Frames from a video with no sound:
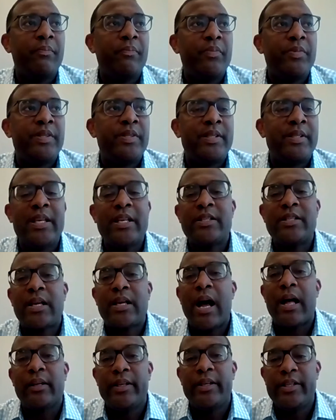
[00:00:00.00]
since
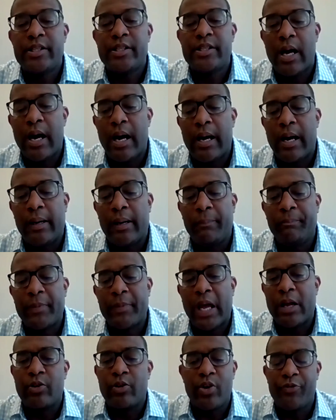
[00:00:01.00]
college, I
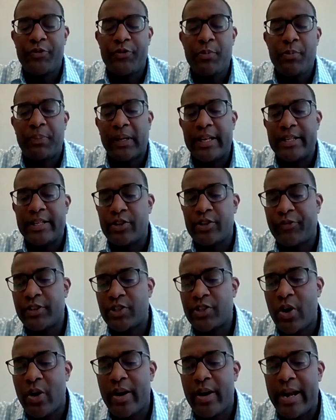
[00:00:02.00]
don't know if you pledged a
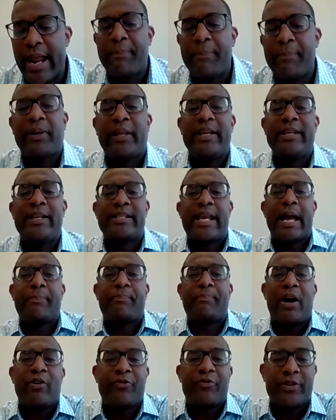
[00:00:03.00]
fraternity, I pledged
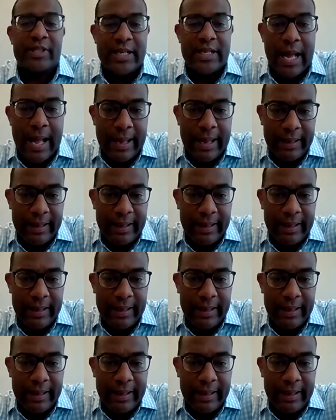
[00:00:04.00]
Kappa Alpha Psi.